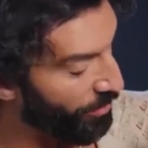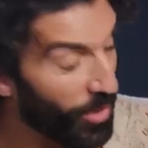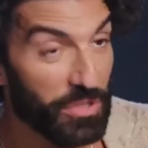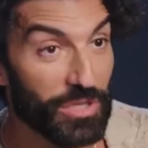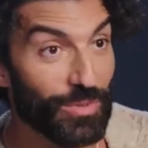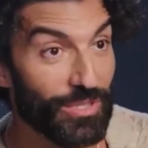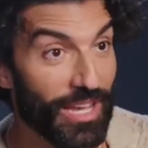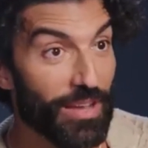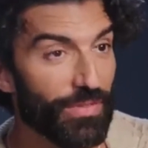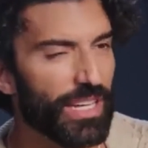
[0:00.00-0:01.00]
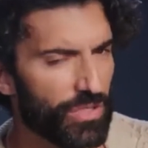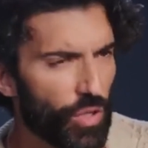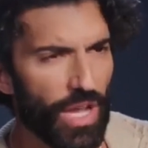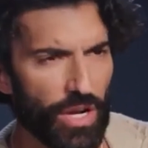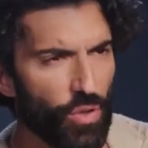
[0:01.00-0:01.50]
the involvement of her
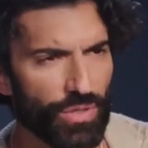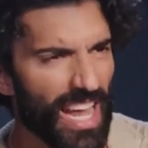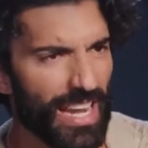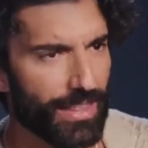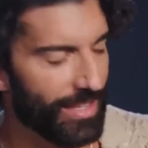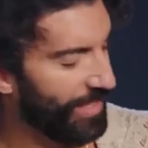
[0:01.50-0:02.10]
husband has been a